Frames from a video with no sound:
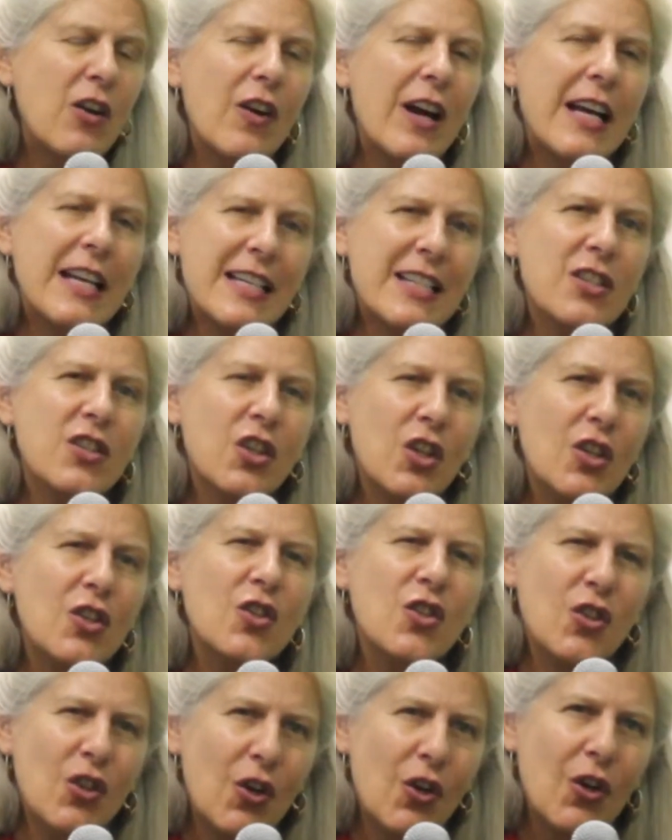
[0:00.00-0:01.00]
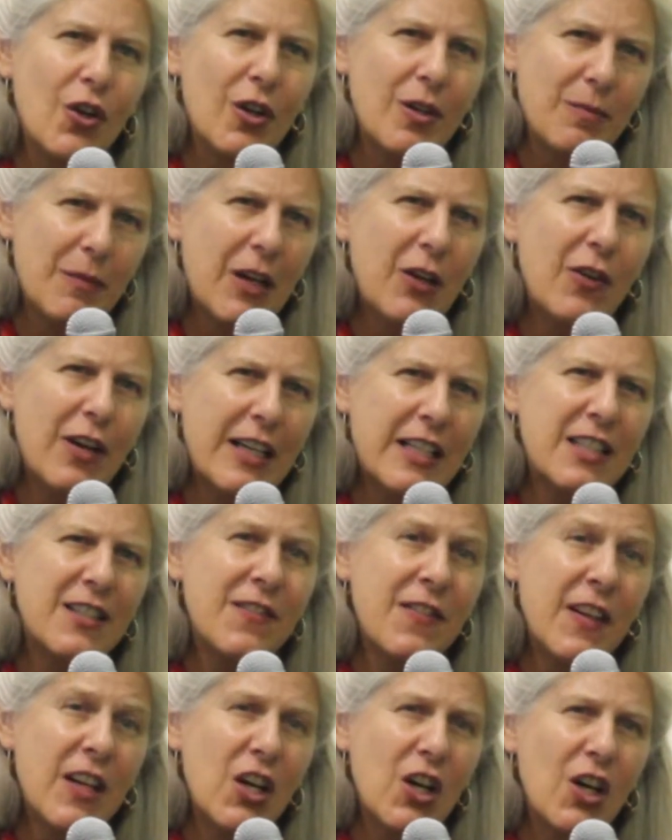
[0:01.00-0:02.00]
greatest concern, my
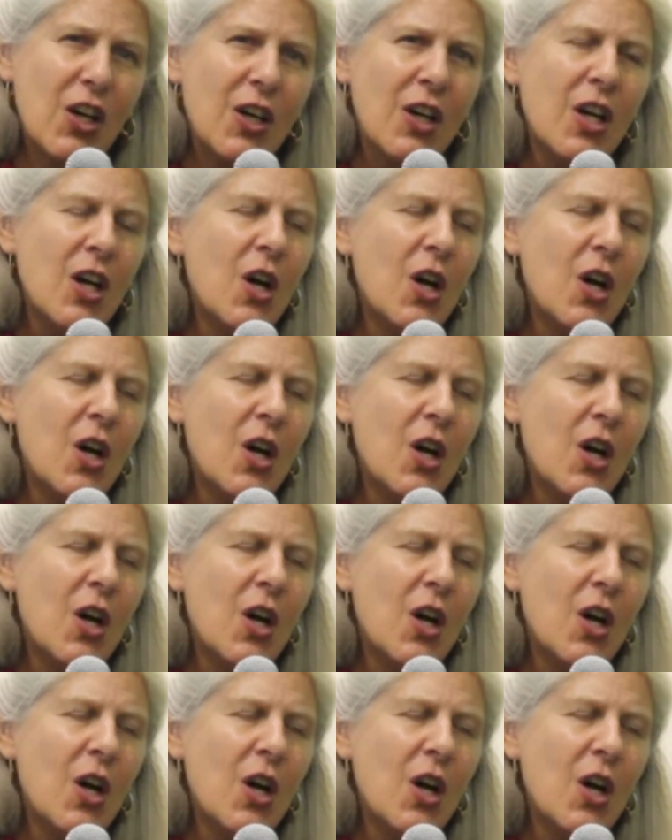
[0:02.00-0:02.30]
greatest fear,